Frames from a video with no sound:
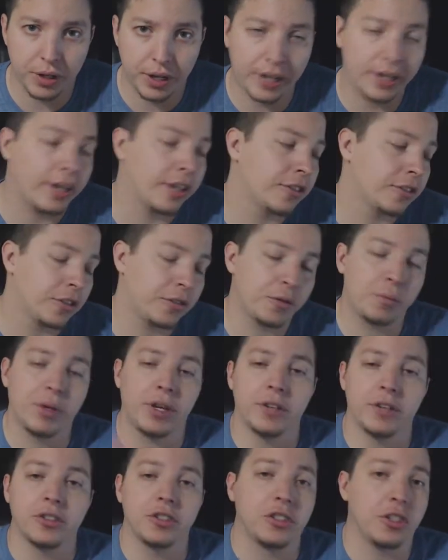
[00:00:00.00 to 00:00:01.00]
And and so for
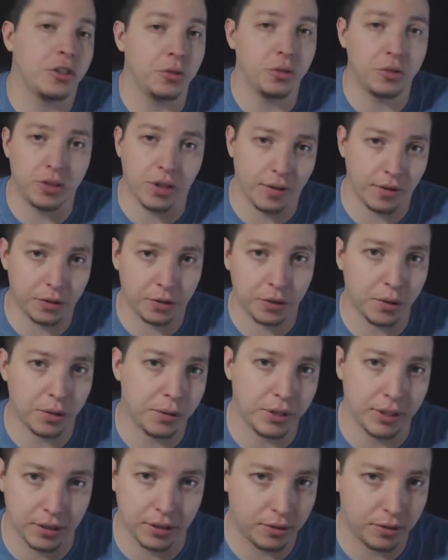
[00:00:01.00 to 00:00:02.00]
me, I'm just going to use JavaScript
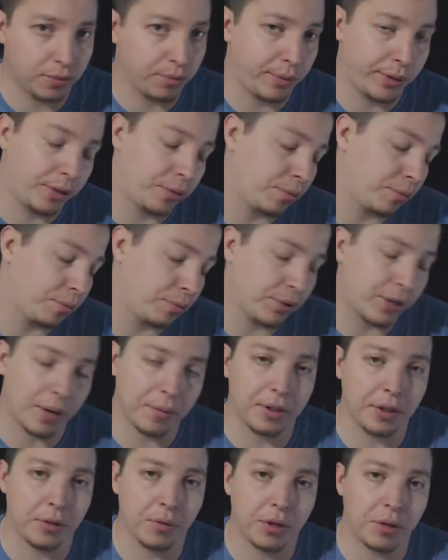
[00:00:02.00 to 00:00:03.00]
because that's mainly
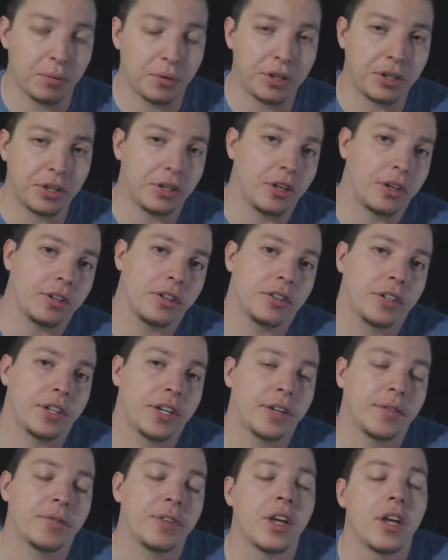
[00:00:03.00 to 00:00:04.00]
predominantly what I'm working on.
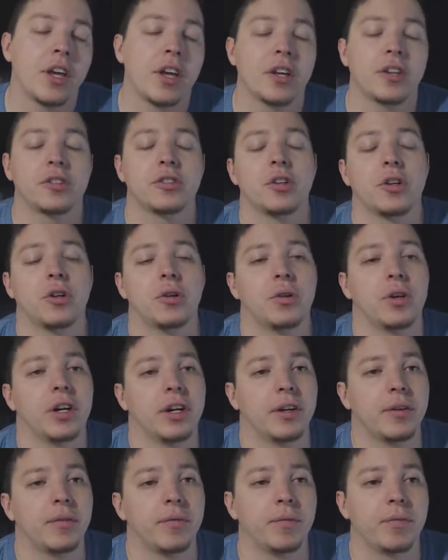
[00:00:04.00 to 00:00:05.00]
Okay, so
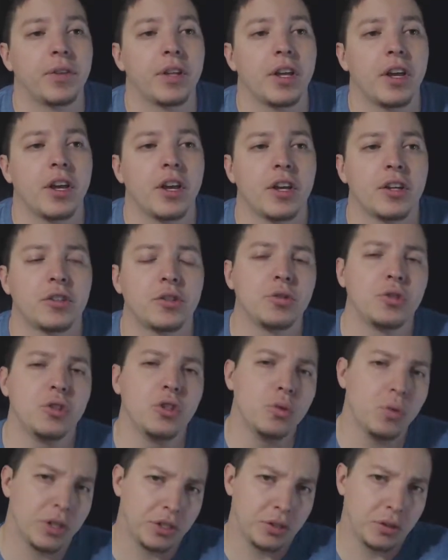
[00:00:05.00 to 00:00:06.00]
um, so do
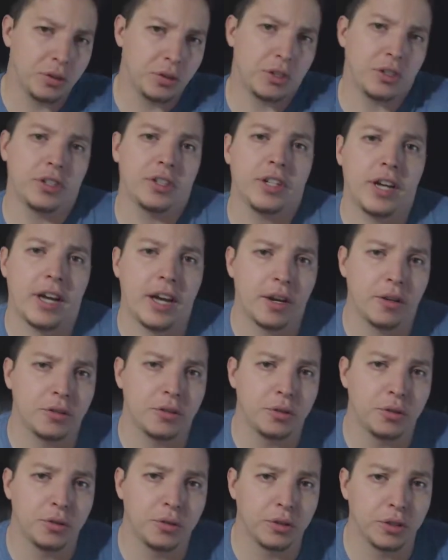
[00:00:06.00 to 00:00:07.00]
you want to learn how
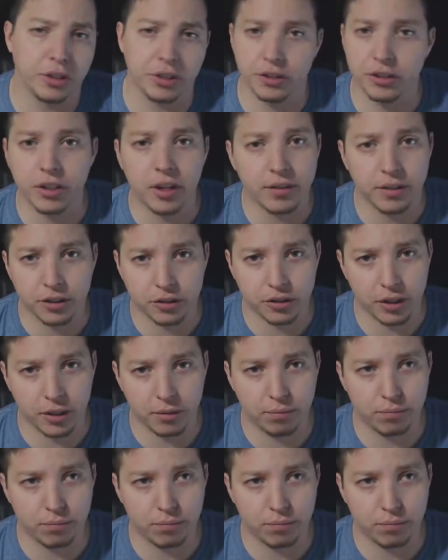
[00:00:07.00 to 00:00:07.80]
to learn JavaScript?